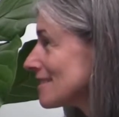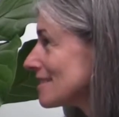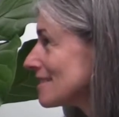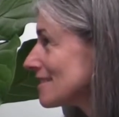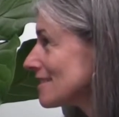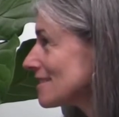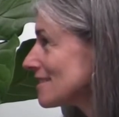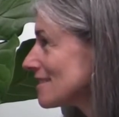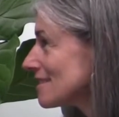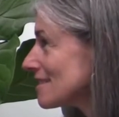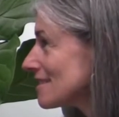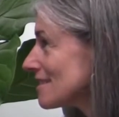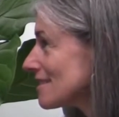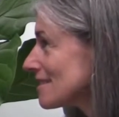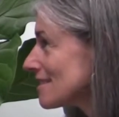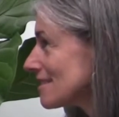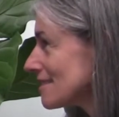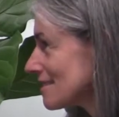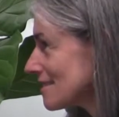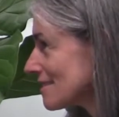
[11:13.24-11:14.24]

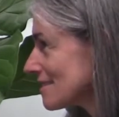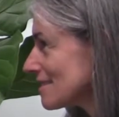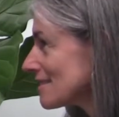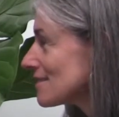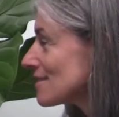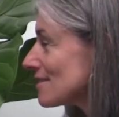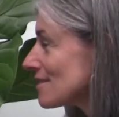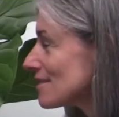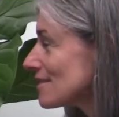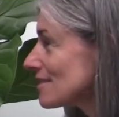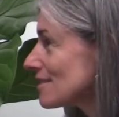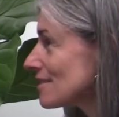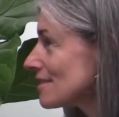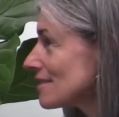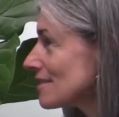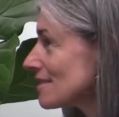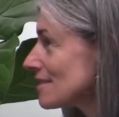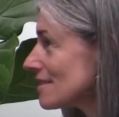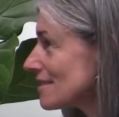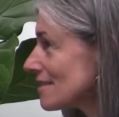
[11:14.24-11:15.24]

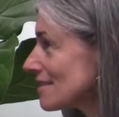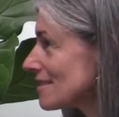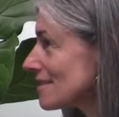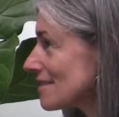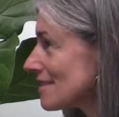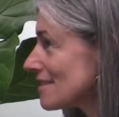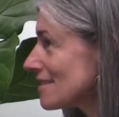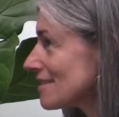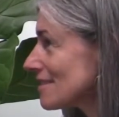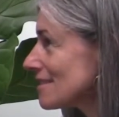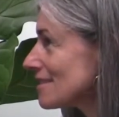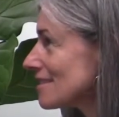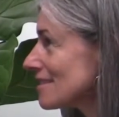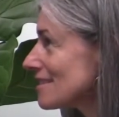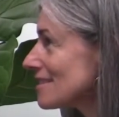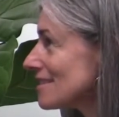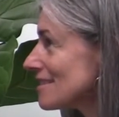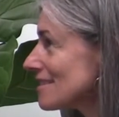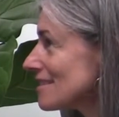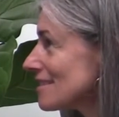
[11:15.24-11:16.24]

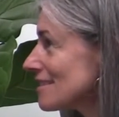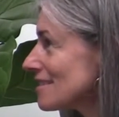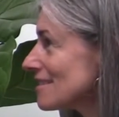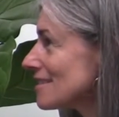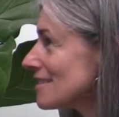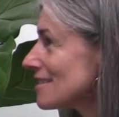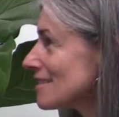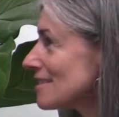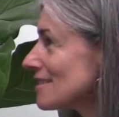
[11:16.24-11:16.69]
[no speech]